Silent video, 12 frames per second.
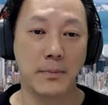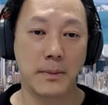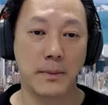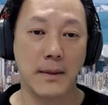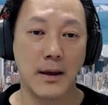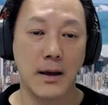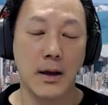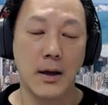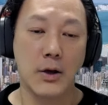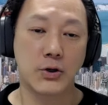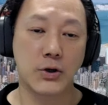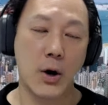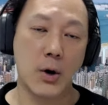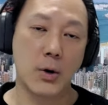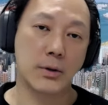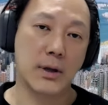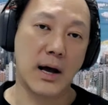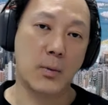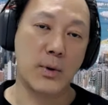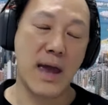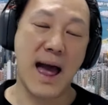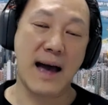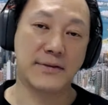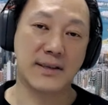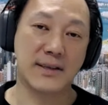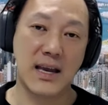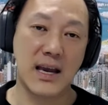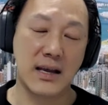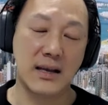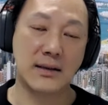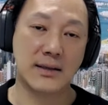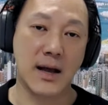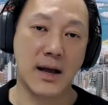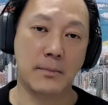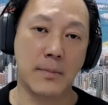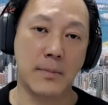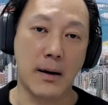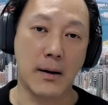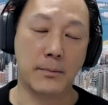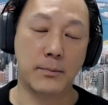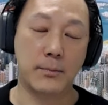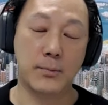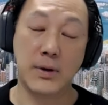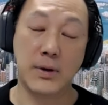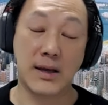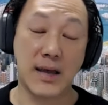Mm-hmm. So uh, we have seen some uh, pretty capable,